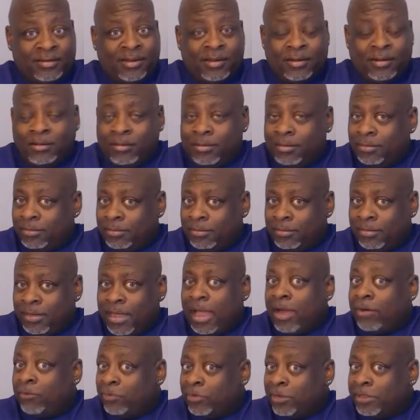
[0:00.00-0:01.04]
Ugh, I
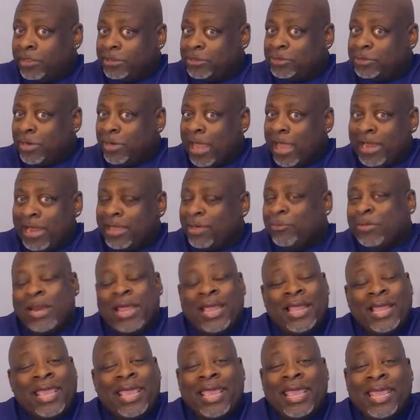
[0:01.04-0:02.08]
really do like it, but I
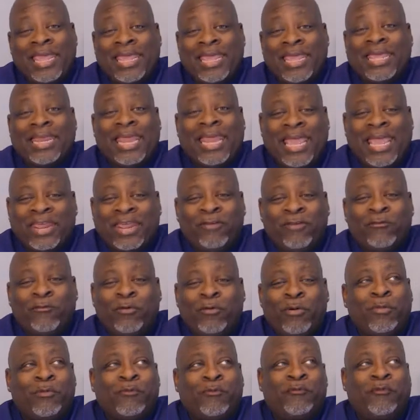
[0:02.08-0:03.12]
can't eat any
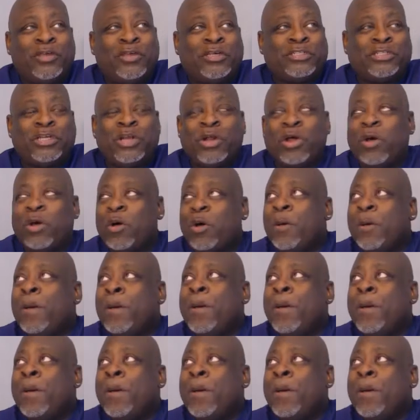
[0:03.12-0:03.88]
form of fish at all.